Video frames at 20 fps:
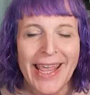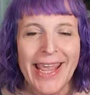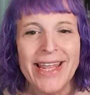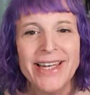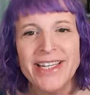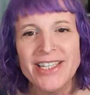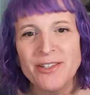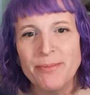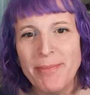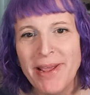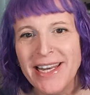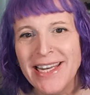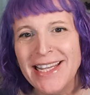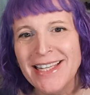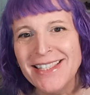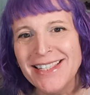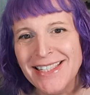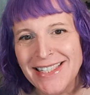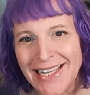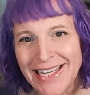and as
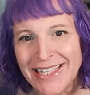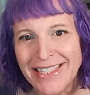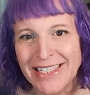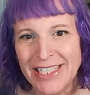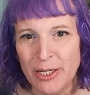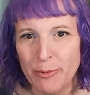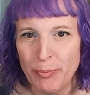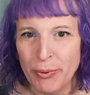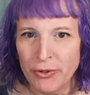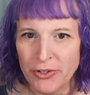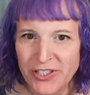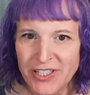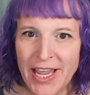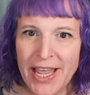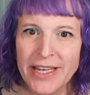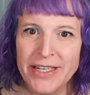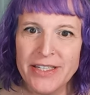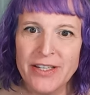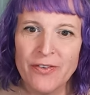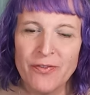many as
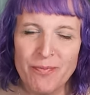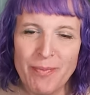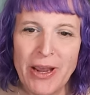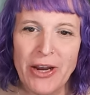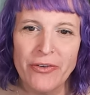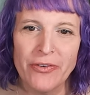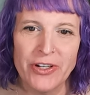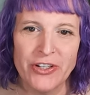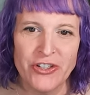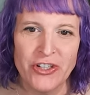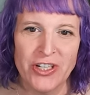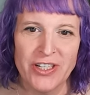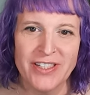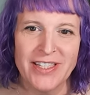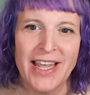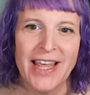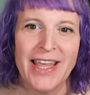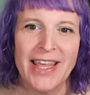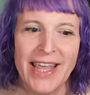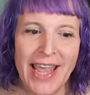60% of
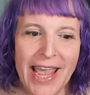marriages